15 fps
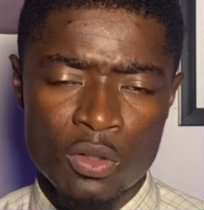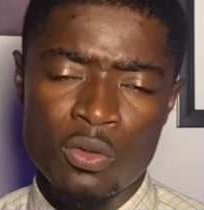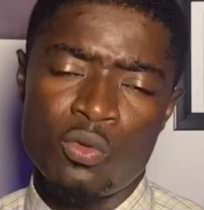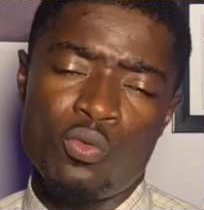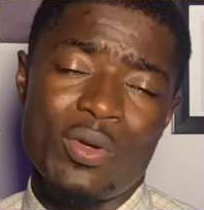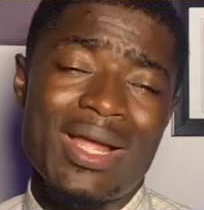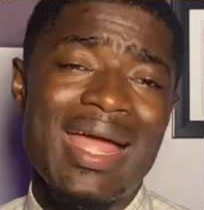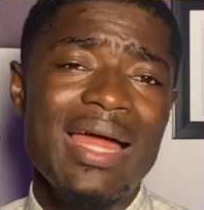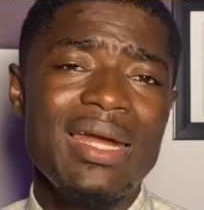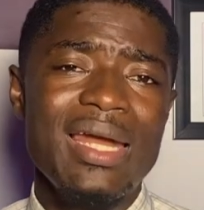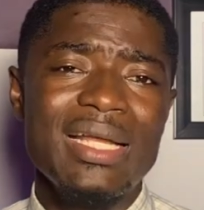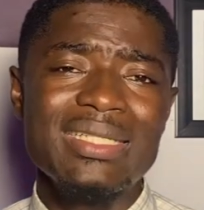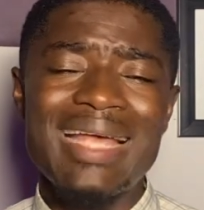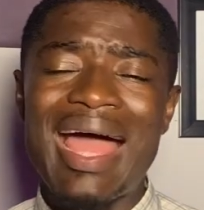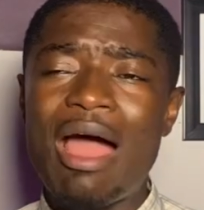
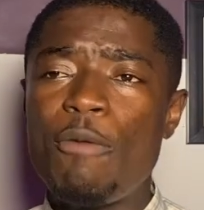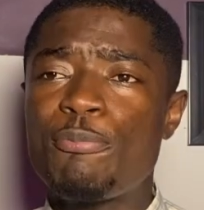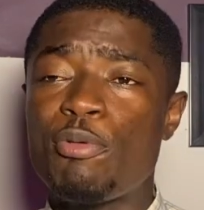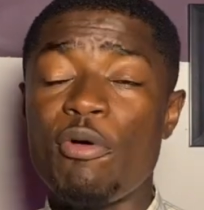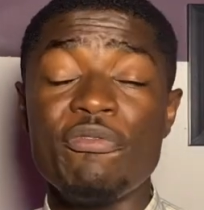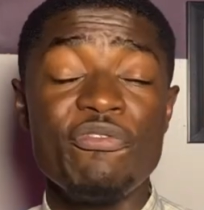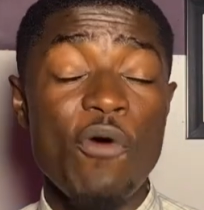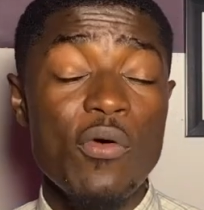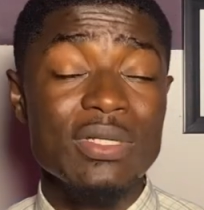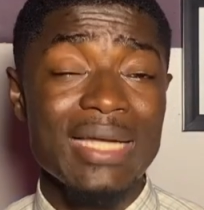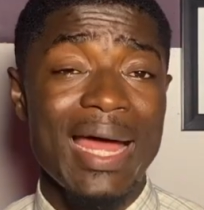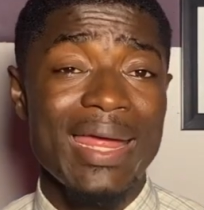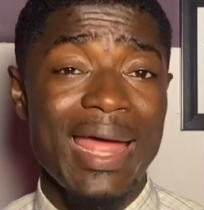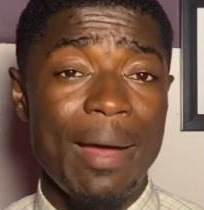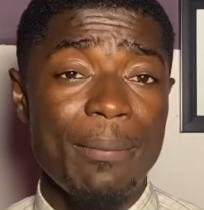Regardless how provoked
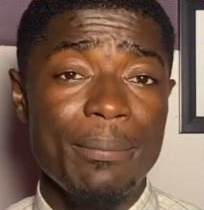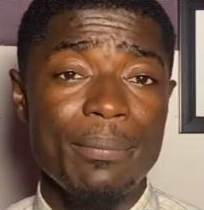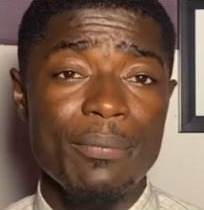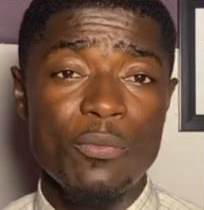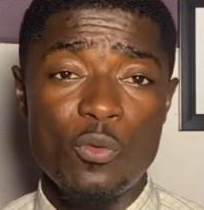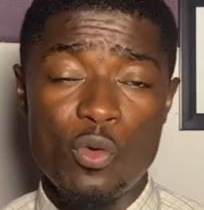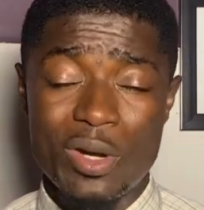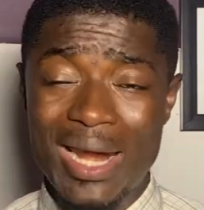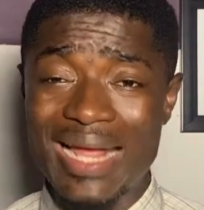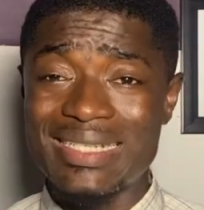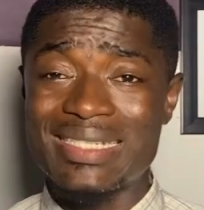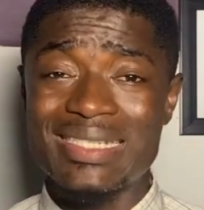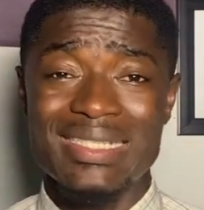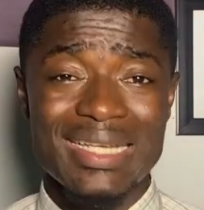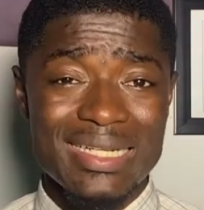I am, when I
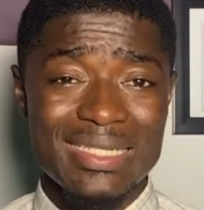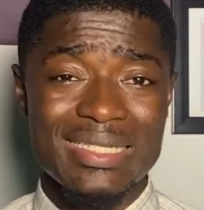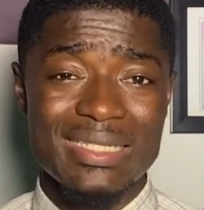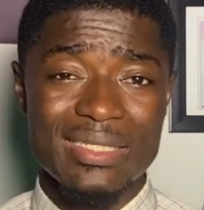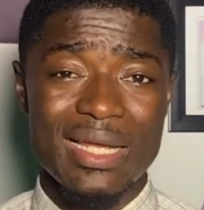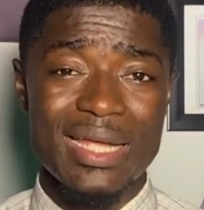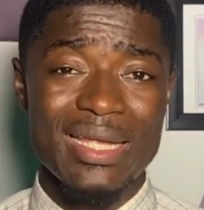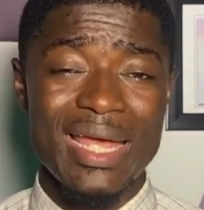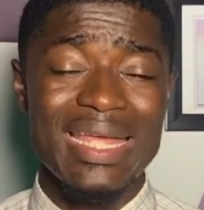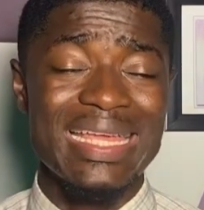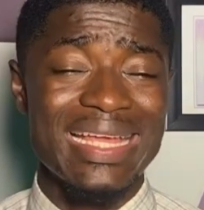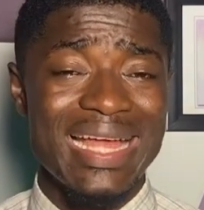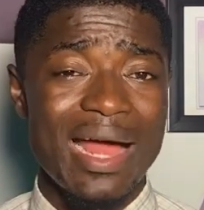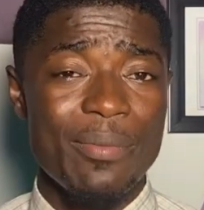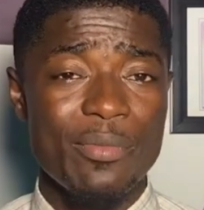sit a year
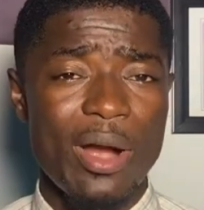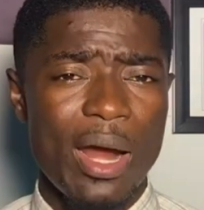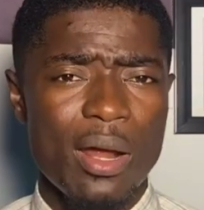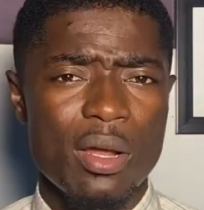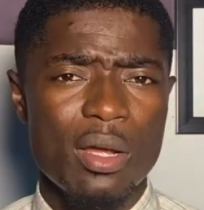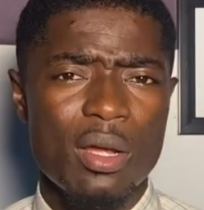in camera,